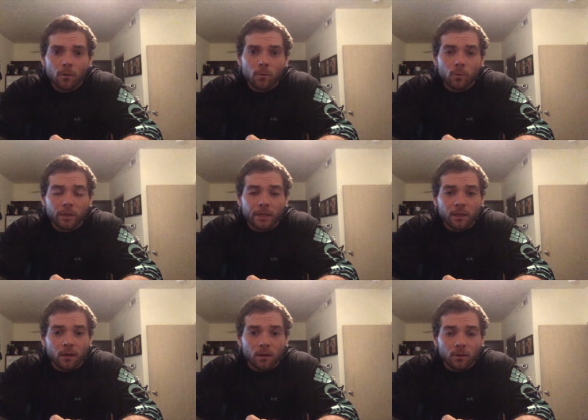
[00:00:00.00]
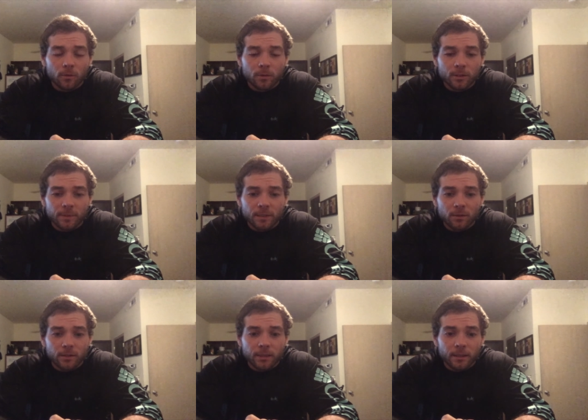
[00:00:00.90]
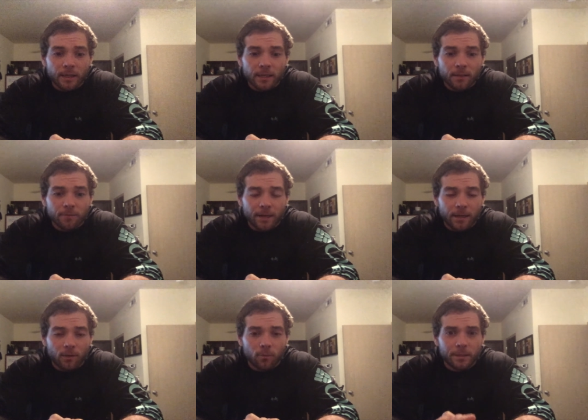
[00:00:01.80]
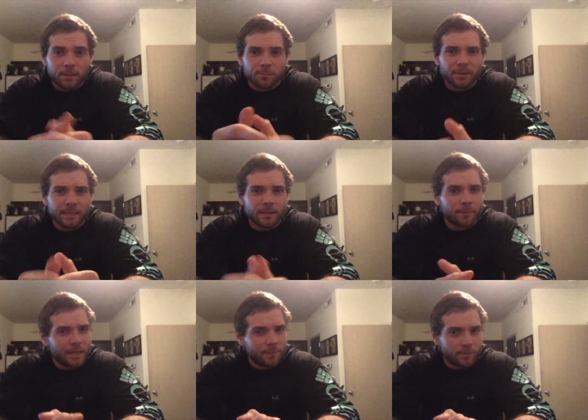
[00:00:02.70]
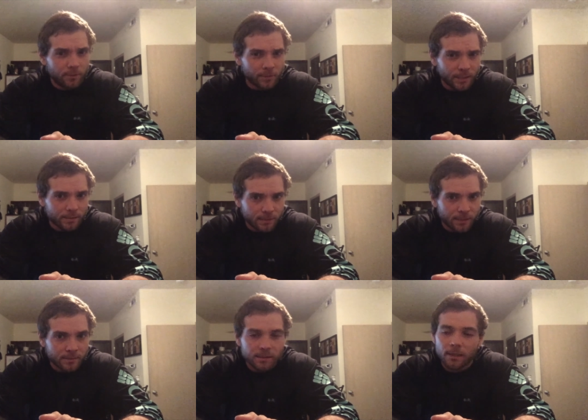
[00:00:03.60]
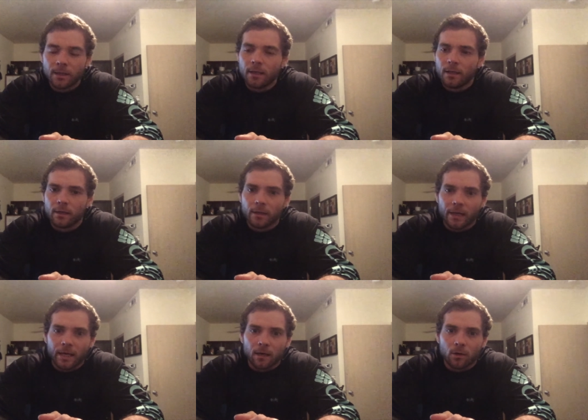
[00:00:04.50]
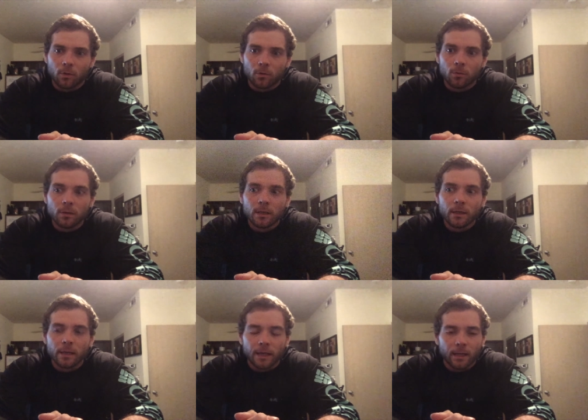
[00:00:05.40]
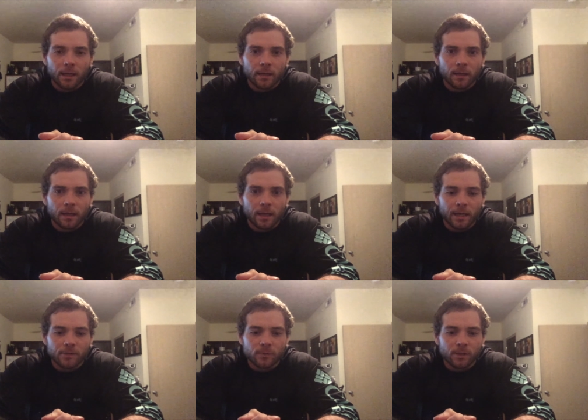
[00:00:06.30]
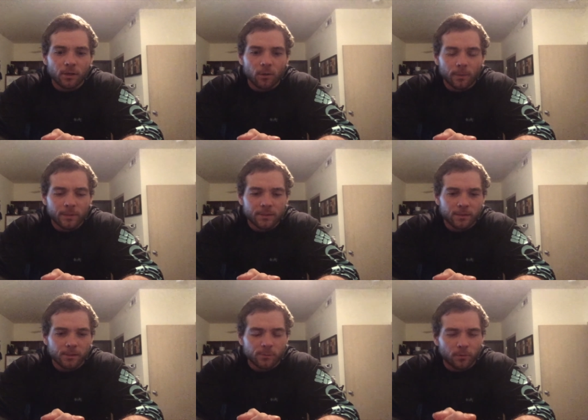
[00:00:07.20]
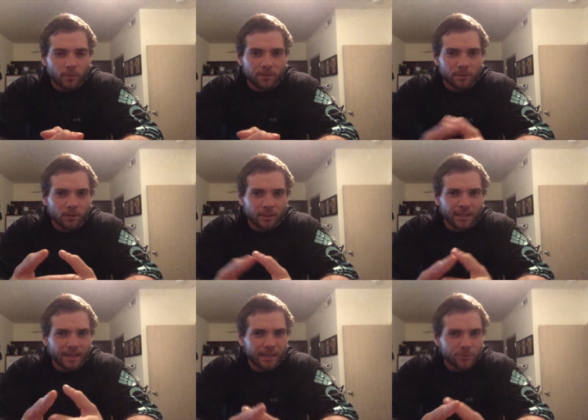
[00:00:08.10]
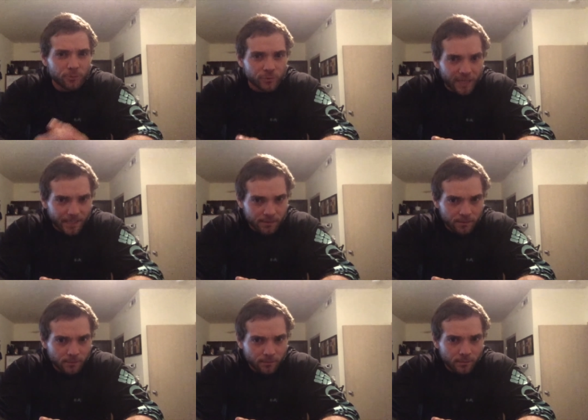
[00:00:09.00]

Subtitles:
We are going to be looking kind of how we complete the map of the United States. Now, as we know, up until this point, we have been looking at Andrew Jackson